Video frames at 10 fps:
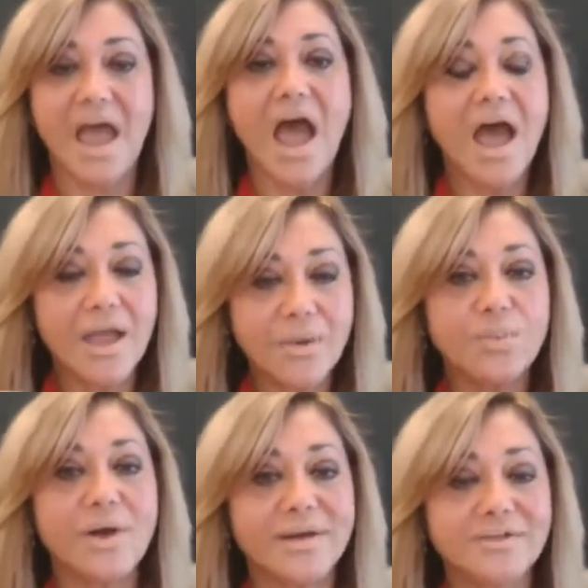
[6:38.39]
I
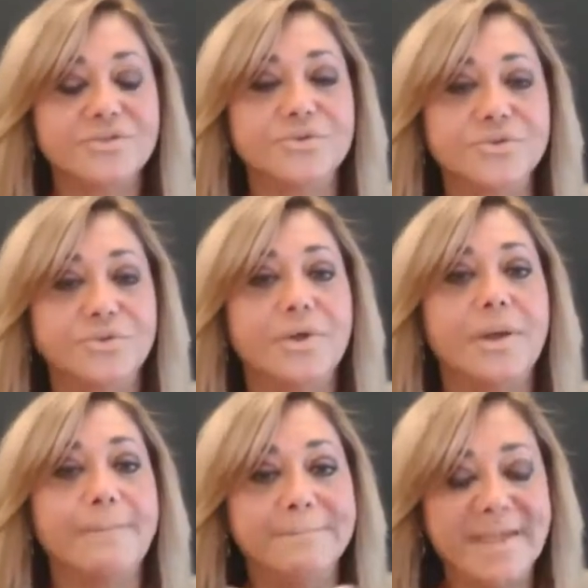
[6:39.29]
wanted to
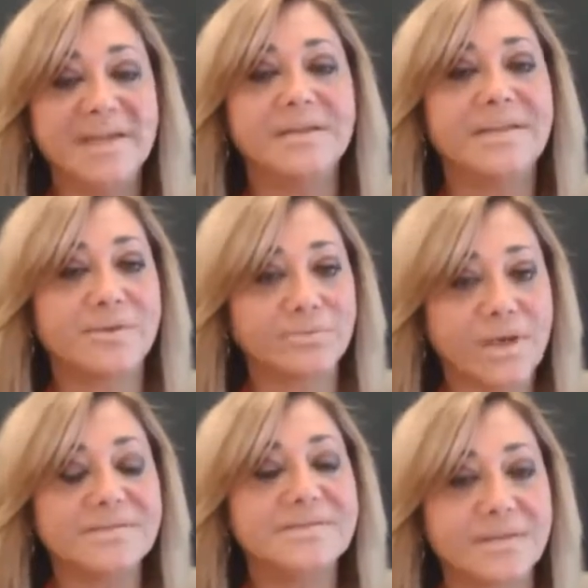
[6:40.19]
build and
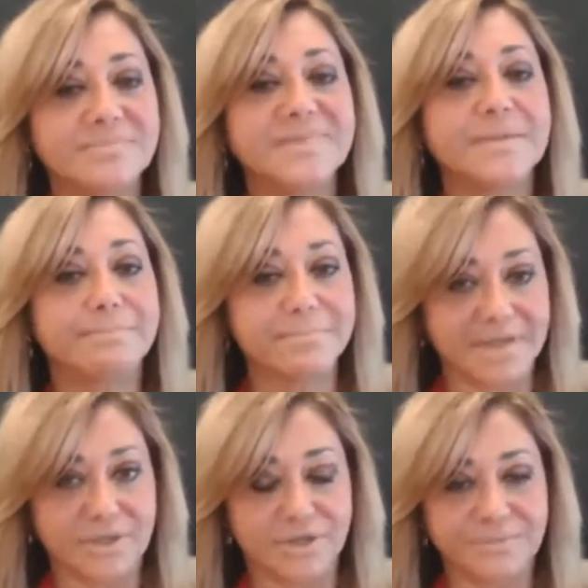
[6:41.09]
run something
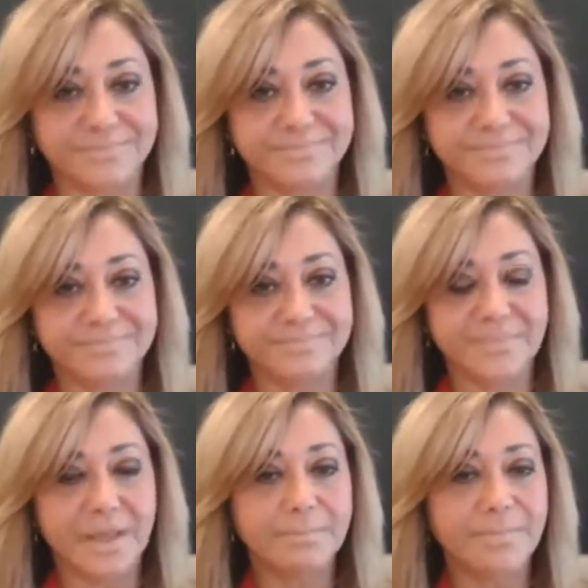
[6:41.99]
bigger.
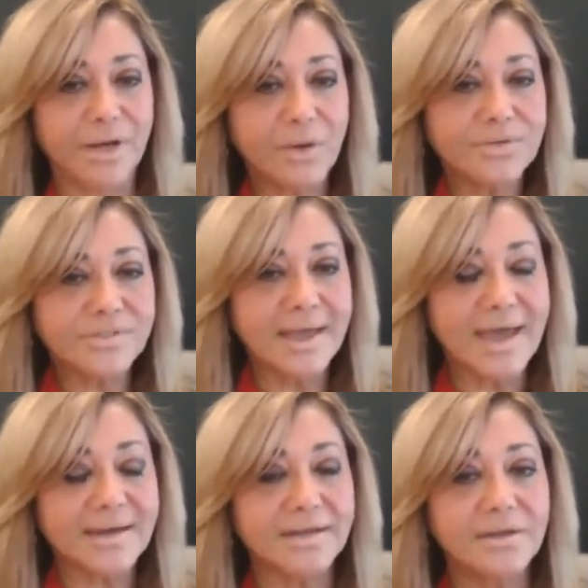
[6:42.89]
But I also
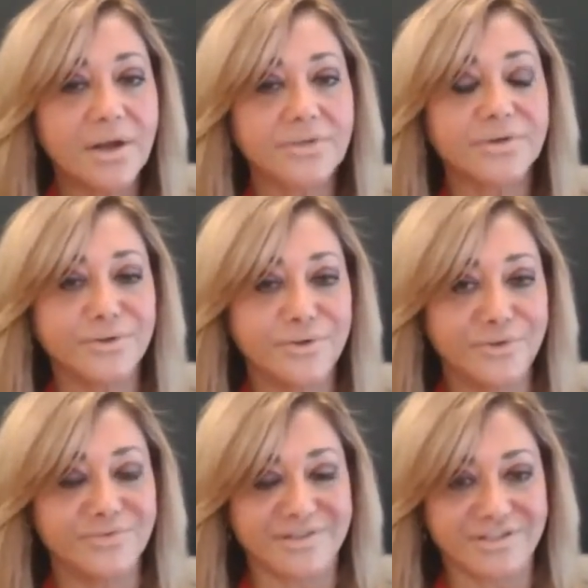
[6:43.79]
had another
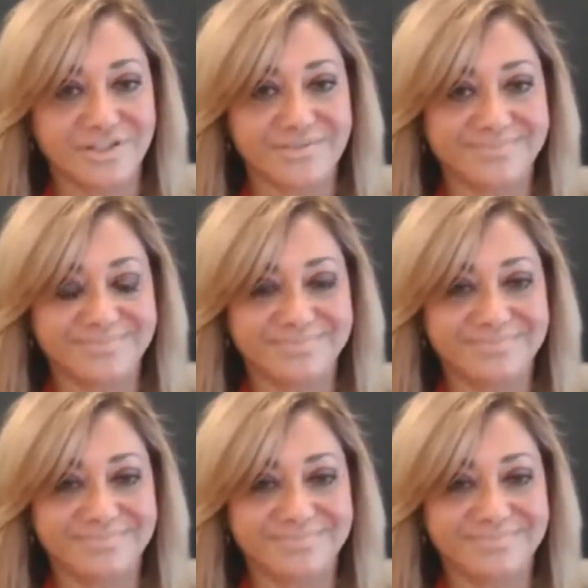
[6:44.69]
new vision.